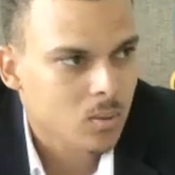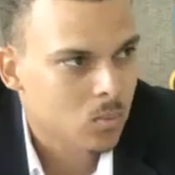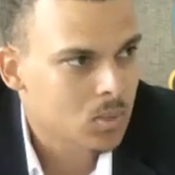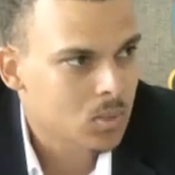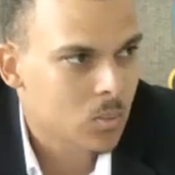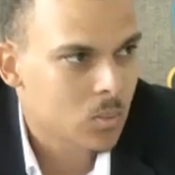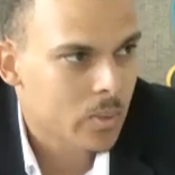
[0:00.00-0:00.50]

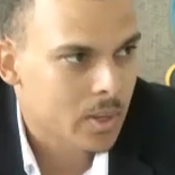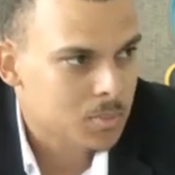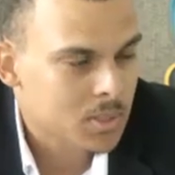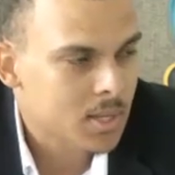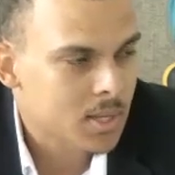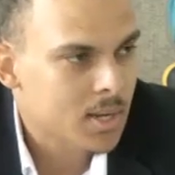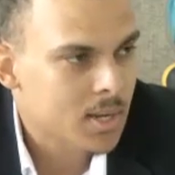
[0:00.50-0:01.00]
what the
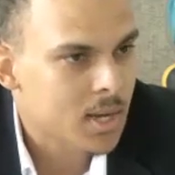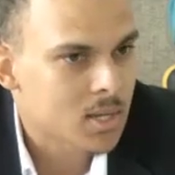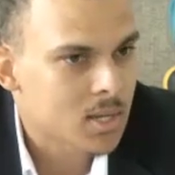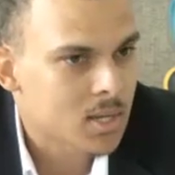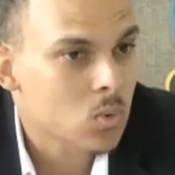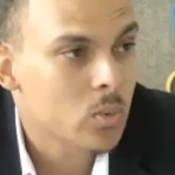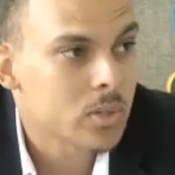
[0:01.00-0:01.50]
website has,
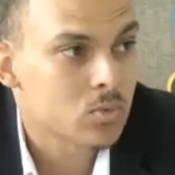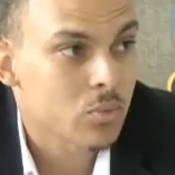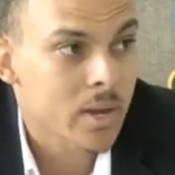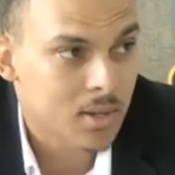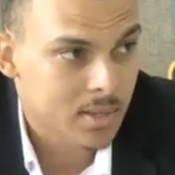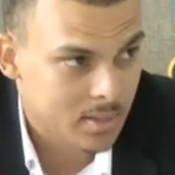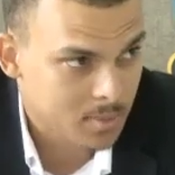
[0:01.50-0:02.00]
who it's
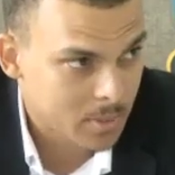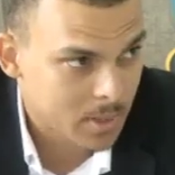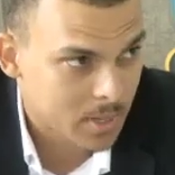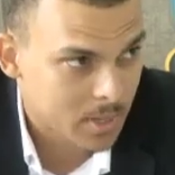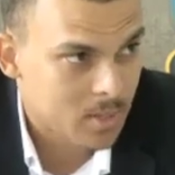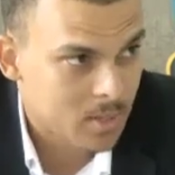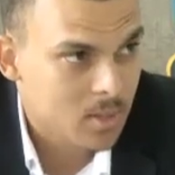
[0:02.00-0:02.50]
regulated by.